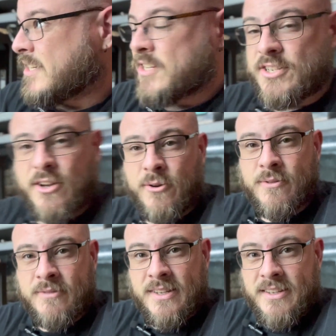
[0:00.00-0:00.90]
So,
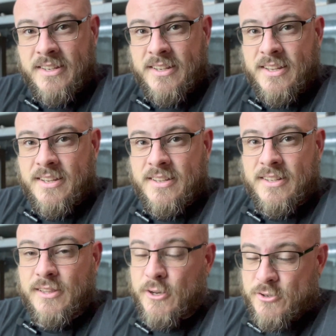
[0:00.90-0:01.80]

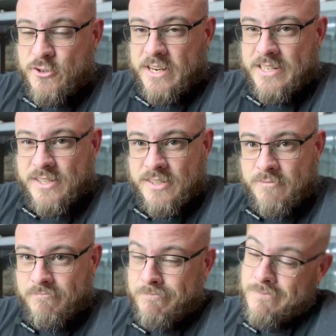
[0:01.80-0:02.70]
low stress,
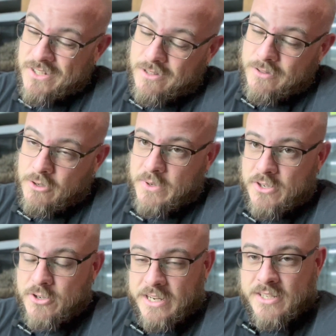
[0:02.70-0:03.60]
still a little bit of
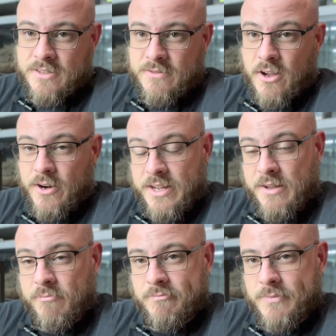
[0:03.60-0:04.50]
stress on
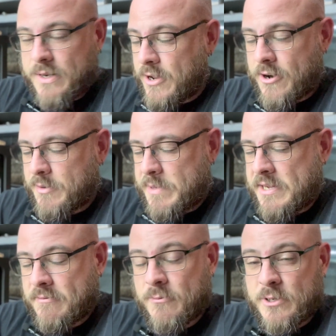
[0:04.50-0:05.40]
him, but not on me,
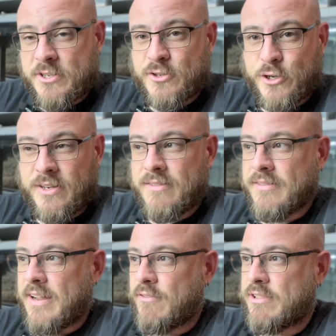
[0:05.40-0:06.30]
which is good.
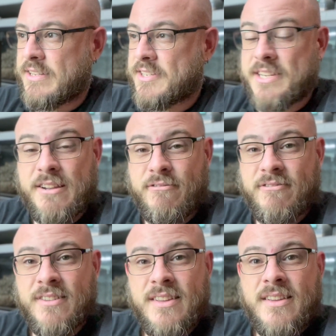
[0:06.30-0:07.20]
Everything's safe,
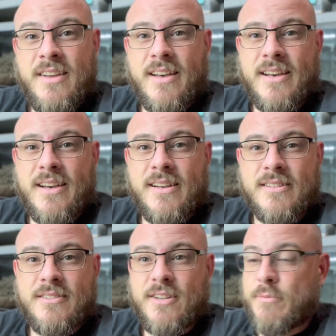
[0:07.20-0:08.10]

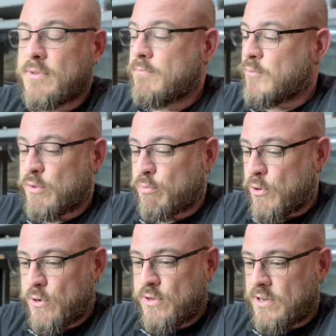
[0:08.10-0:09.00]
done with
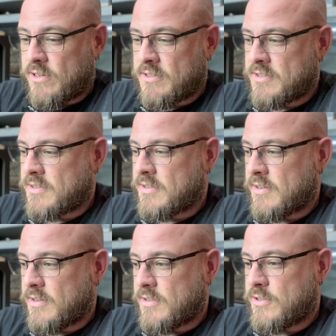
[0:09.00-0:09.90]
protocols,
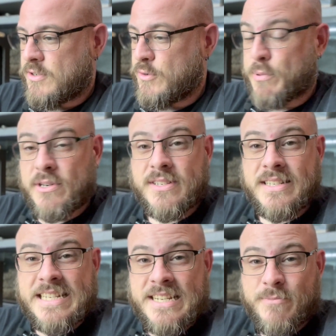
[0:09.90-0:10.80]
2-person
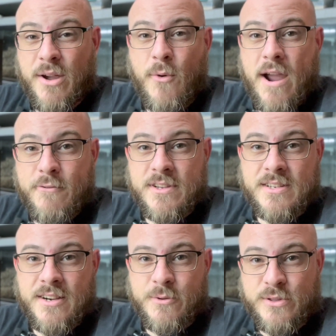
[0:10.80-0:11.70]
team. My wife was
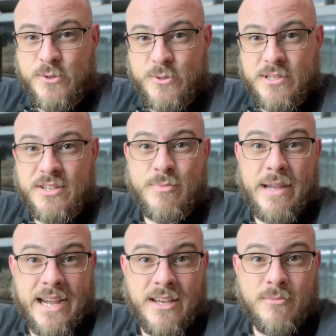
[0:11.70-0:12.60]
there with tools as
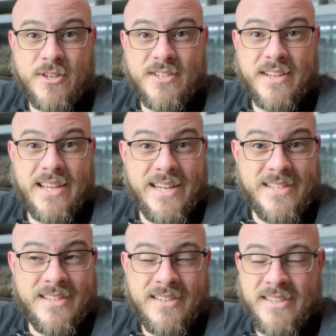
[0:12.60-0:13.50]
backup just in
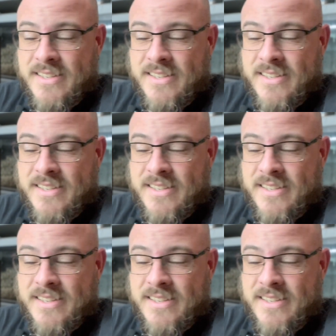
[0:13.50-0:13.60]
case,